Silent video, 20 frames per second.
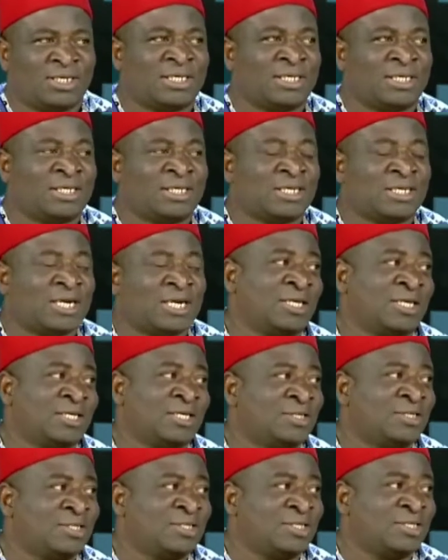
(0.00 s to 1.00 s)
rally
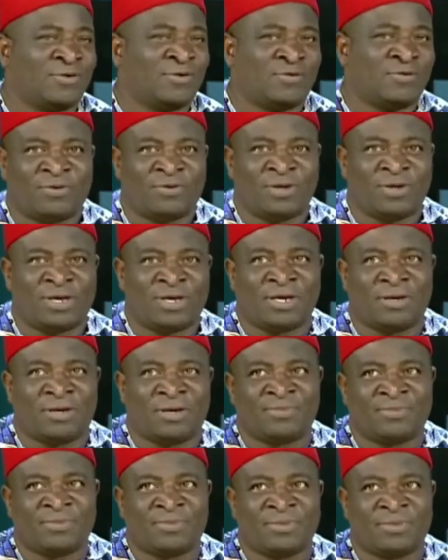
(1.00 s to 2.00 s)
itself.
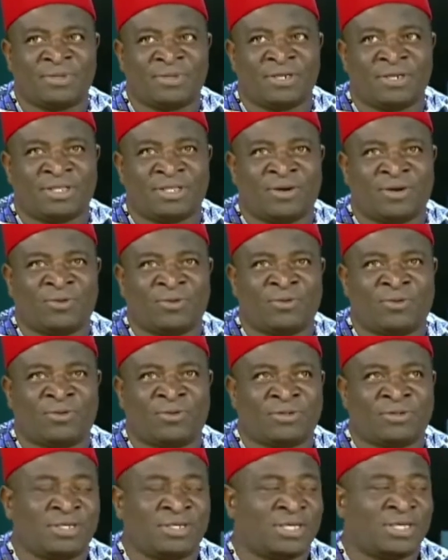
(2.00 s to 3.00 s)
That
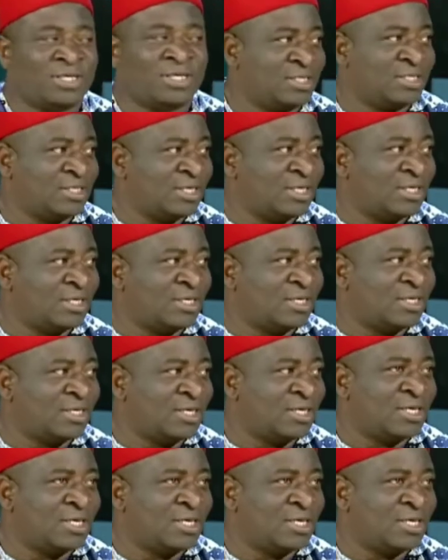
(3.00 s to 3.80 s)
was yesterday.